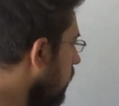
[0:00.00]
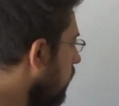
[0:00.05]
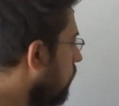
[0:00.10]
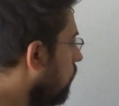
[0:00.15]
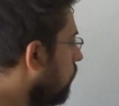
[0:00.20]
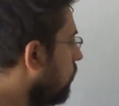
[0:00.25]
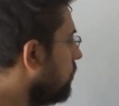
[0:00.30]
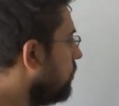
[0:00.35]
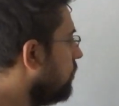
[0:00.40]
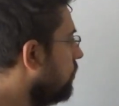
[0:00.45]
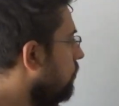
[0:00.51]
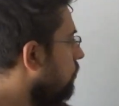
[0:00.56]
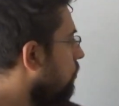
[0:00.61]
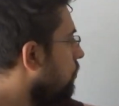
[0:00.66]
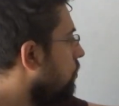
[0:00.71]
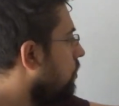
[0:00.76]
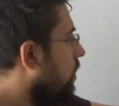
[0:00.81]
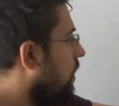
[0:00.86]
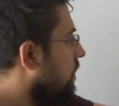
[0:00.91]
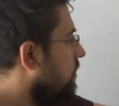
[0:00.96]
What do you
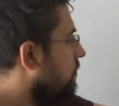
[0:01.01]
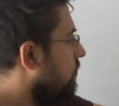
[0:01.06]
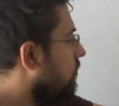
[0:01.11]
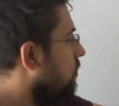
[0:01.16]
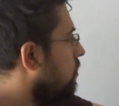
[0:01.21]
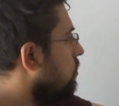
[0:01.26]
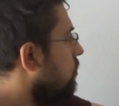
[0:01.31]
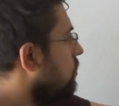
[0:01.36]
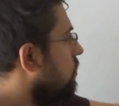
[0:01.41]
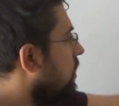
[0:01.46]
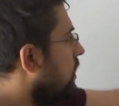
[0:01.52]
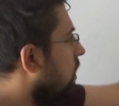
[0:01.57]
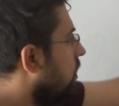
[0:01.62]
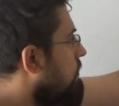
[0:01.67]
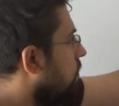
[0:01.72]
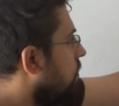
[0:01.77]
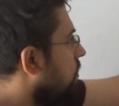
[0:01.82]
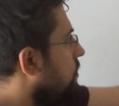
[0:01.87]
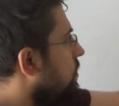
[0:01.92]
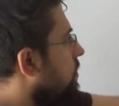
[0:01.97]
do, guys, if you want to check
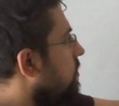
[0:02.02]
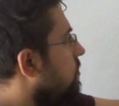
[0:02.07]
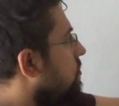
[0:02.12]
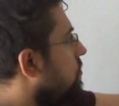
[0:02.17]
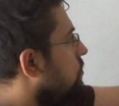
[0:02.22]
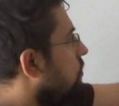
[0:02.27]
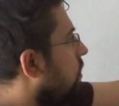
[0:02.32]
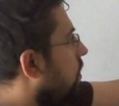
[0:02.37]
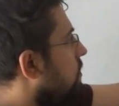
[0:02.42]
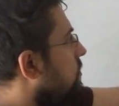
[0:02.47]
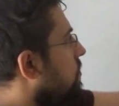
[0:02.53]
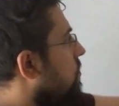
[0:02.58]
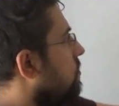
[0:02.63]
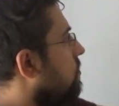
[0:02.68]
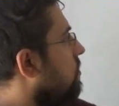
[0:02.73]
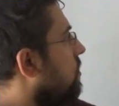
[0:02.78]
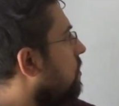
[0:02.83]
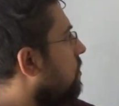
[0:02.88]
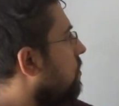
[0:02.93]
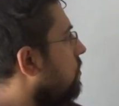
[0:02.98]
whether these two
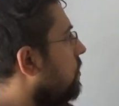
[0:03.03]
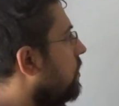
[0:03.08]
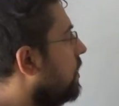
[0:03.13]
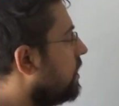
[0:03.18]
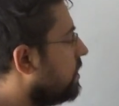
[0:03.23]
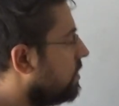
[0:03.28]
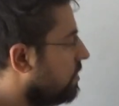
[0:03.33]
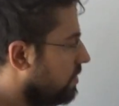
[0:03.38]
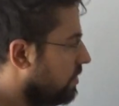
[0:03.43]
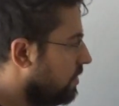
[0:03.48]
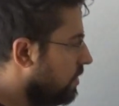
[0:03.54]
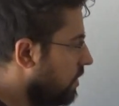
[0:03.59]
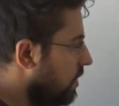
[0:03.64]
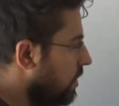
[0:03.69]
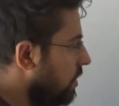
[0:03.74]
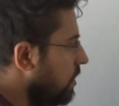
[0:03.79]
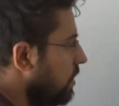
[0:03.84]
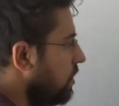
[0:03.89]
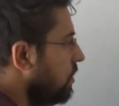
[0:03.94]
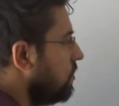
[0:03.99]
answers are correct?
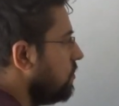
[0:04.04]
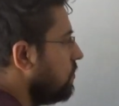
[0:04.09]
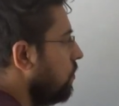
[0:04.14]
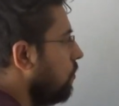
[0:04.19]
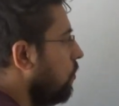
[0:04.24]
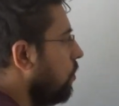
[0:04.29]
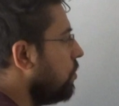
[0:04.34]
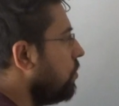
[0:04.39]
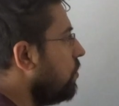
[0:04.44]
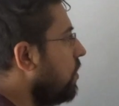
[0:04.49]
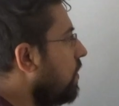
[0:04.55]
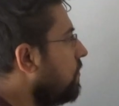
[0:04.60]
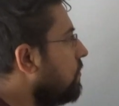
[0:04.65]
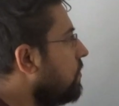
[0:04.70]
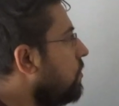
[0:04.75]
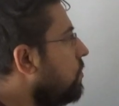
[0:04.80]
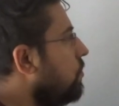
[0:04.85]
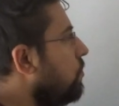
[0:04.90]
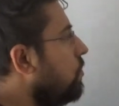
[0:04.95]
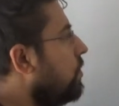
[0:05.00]
So what you have
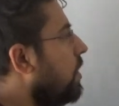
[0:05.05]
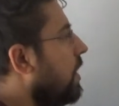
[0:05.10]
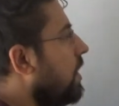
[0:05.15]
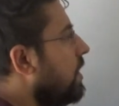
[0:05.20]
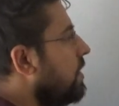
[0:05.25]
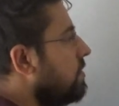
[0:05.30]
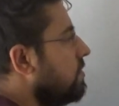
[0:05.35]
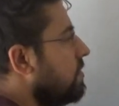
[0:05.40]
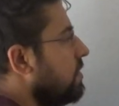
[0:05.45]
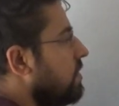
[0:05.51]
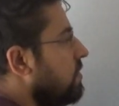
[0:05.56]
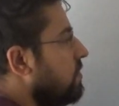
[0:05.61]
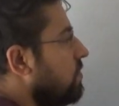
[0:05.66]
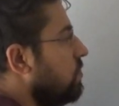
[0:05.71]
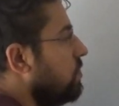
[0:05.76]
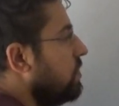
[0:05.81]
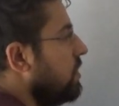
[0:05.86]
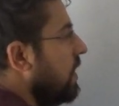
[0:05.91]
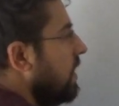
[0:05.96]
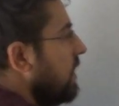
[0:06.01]
to do, guys, is
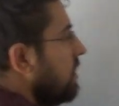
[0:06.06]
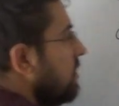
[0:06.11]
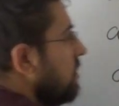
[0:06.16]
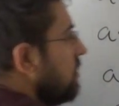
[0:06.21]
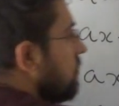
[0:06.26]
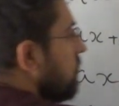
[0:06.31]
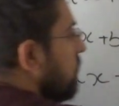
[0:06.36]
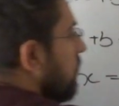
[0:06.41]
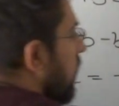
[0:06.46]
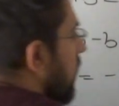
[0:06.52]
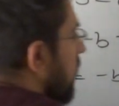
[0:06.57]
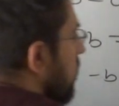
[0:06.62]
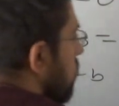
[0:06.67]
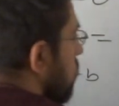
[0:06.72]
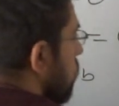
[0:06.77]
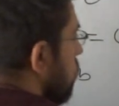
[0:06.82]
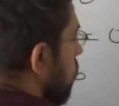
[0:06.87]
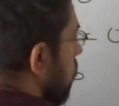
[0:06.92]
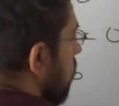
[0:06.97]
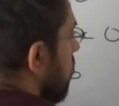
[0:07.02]
you take this
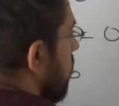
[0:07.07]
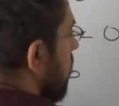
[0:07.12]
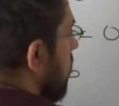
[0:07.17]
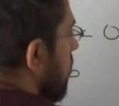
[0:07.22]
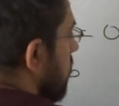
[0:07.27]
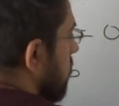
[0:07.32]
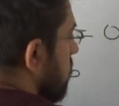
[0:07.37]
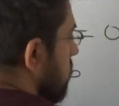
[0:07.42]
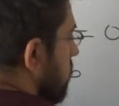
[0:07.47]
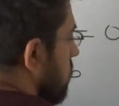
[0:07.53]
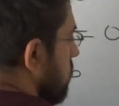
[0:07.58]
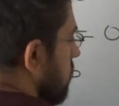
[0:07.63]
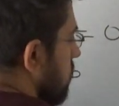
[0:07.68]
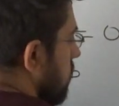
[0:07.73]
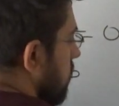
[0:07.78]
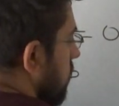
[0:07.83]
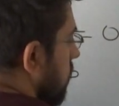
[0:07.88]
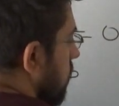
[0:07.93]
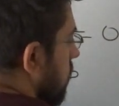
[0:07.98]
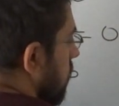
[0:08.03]
value of x,
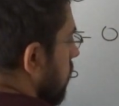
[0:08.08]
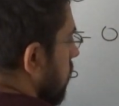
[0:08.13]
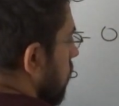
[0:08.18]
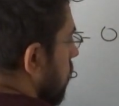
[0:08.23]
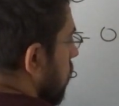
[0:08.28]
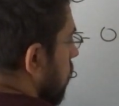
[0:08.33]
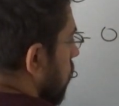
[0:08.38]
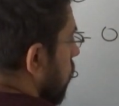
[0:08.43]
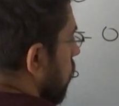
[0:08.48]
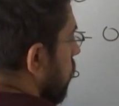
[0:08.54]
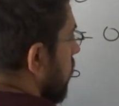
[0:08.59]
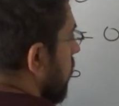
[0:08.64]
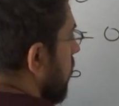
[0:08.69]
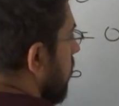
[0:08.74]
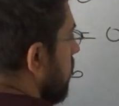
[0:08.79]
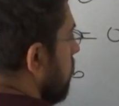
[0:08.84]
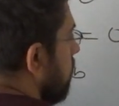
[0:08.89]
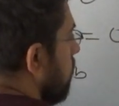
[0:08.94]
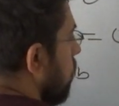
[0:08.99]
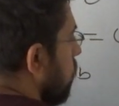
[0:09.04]

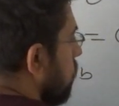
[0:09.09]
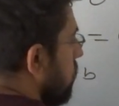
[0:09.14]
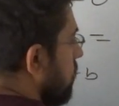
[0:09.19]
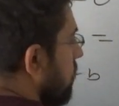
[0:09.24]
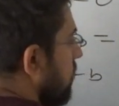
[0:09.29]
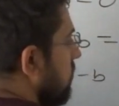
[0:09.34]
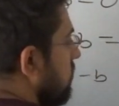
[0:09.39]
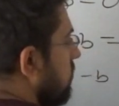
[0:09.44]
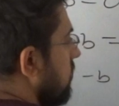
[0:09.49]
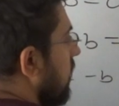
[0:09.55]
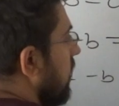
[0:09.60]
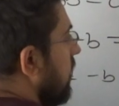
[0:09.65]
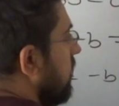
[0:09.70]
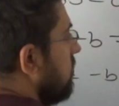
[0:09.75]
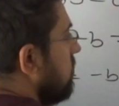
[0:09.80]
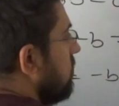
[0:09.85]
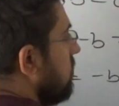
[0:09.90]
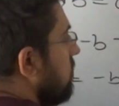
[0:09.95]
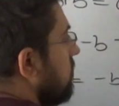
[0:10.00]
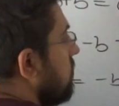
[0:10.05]
okay, in both these
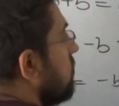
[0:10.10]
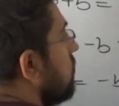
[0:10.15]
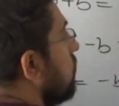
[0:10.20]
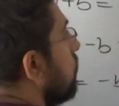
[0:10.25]
cases,